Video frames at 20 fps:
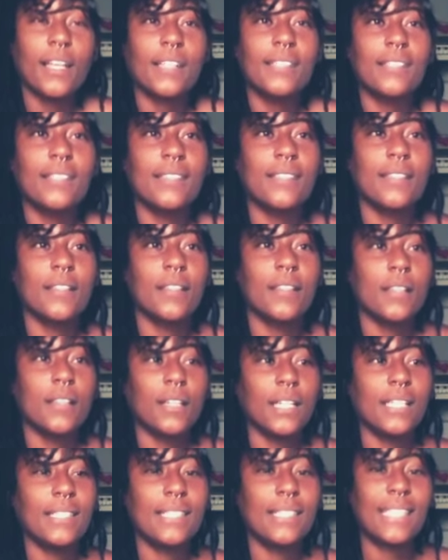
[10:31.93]
It's
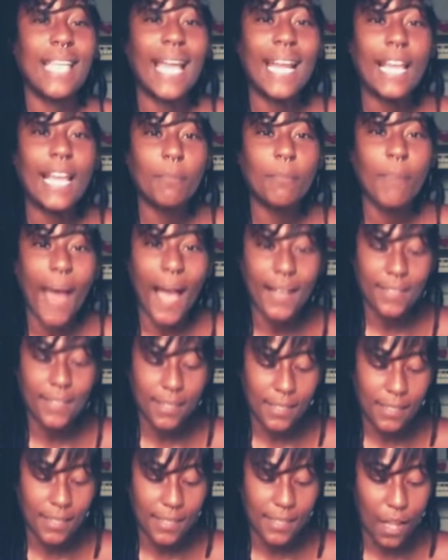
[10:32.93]
getting back to
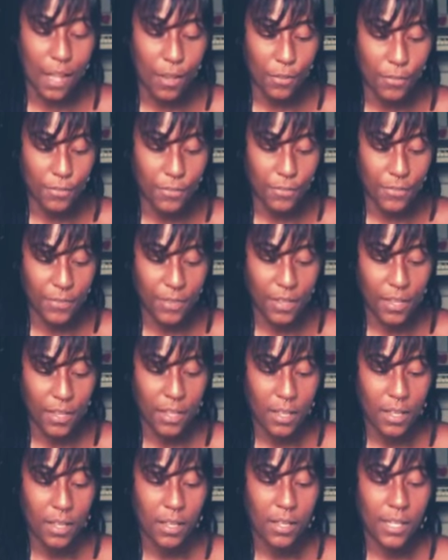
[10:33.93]
self.
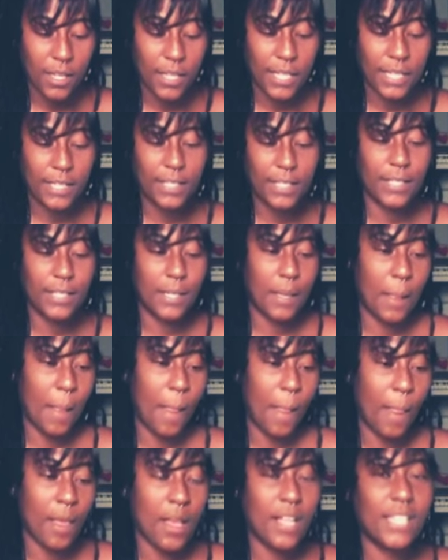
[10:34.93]
It's
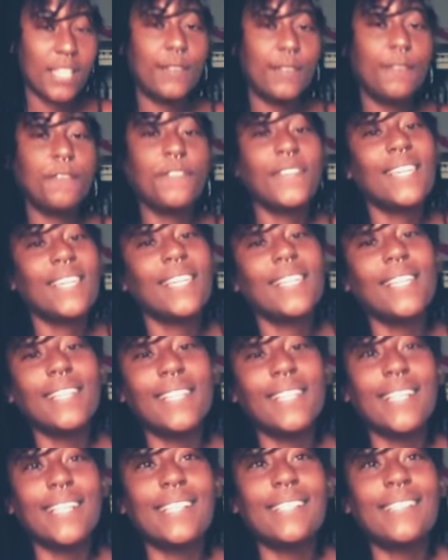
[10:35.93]

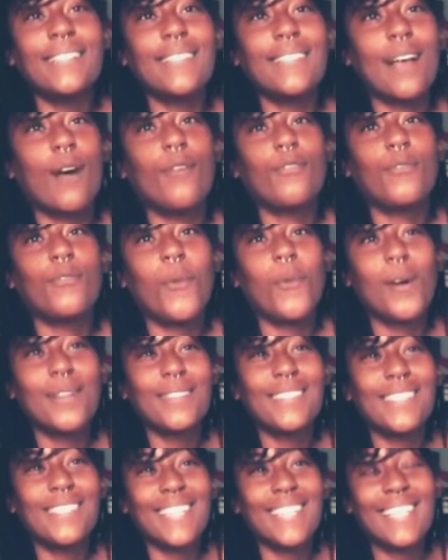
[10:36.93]
feeling self
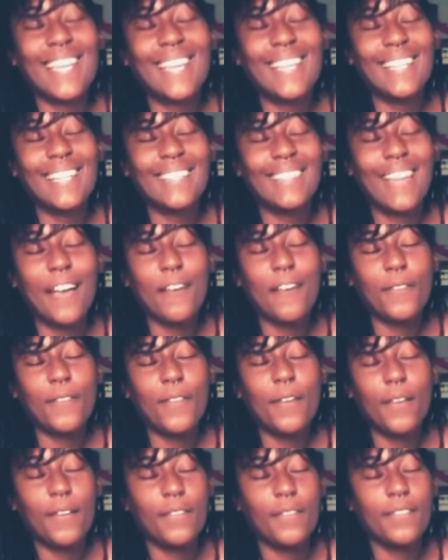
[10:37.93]
once again, that
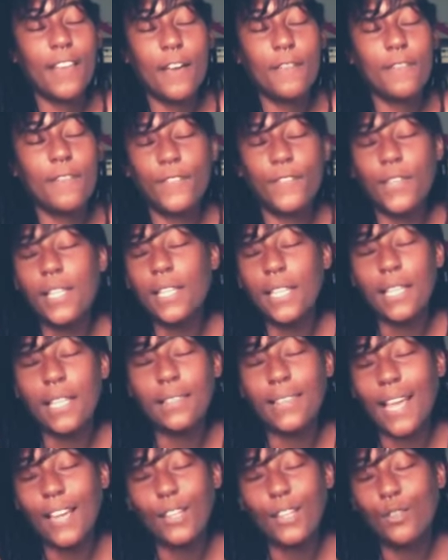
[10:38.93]
feeling
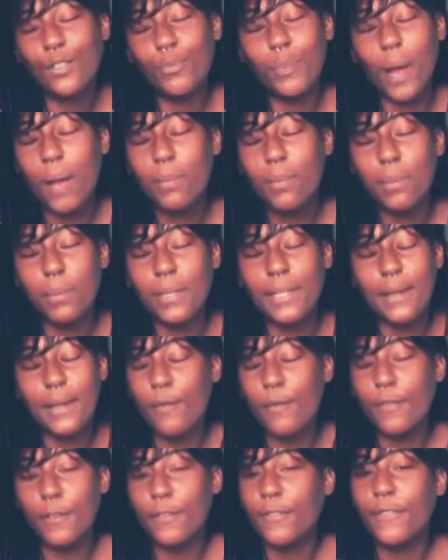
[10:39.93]
that you probably
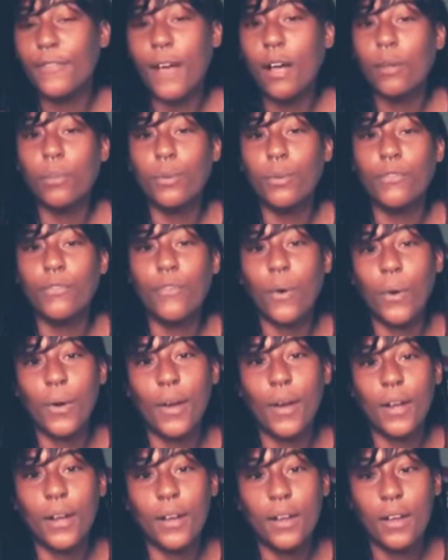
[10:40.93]
never felt
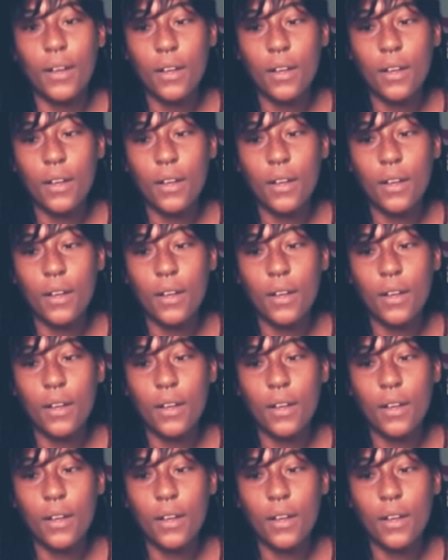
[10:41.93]
before.